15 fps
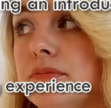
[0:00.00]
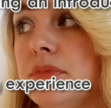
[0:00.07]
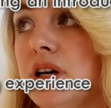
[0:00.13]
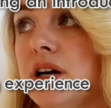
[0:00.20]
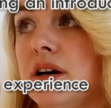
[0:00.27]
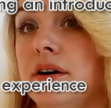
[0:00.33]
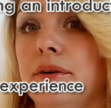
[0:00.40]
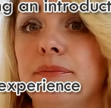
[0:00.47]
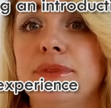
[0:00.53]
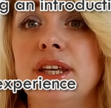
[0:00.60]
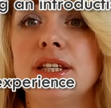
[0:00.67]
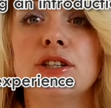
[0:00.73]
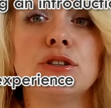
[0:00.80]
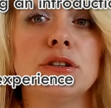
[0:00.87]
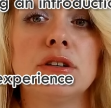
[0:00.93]

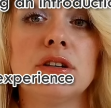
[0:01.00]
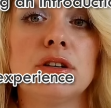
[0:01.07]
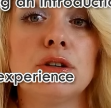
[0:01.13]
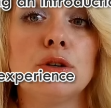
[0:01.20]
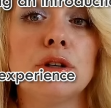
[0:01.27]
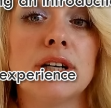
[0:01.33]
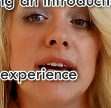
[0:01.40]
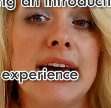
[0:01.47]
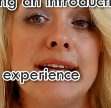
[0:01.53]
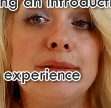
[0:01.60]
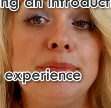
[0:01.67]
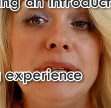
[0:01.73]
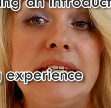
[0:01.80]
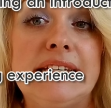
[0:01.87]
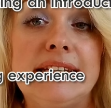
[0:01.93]
that
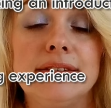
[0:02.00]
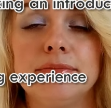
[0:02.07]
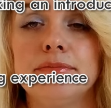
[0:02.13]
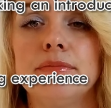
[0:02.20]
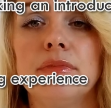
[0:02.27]
can be